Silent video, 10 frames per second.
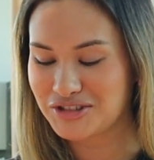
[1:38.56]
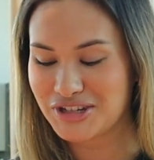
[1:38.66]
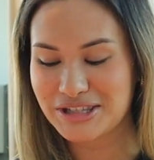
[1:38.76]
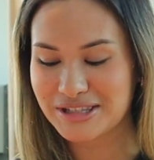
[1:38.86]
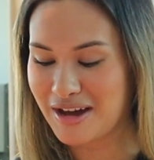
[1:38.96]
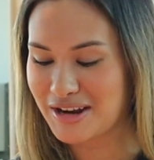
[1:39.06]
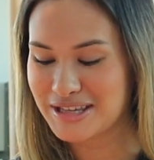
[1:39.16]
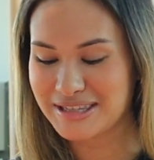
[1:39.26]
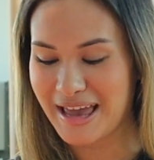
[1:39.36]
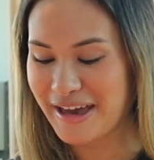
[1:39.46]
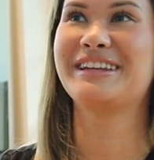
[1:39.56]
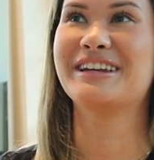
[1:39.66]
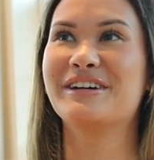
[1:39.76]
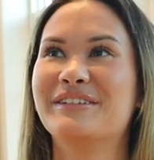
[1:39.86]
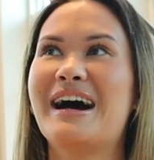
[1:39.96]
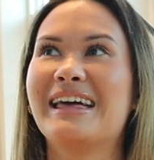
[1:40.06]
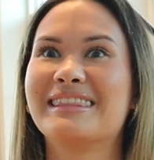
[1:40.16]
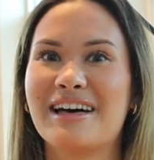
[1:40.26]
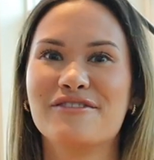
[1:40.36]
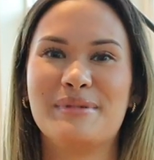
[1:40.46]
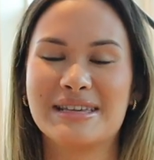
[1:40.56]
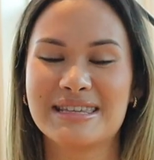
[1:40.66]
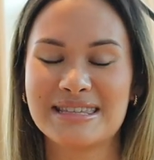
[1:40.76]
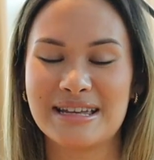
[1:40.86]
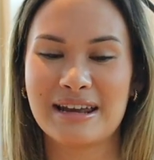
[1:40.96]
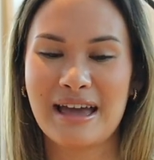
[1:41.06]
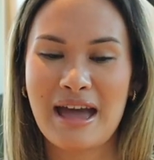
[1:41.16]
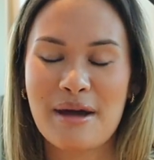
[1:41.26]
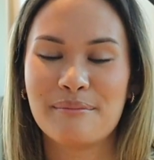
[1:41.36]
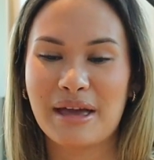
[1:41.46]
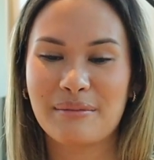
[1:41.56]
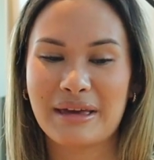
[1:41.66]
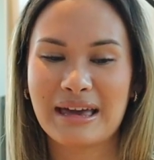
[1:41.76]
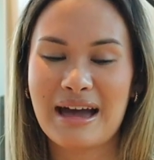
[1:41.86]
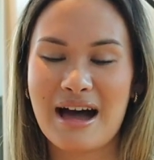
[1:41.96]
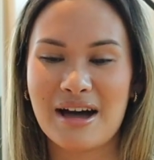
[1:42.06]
Just gotta say, you know, I love business, and maybe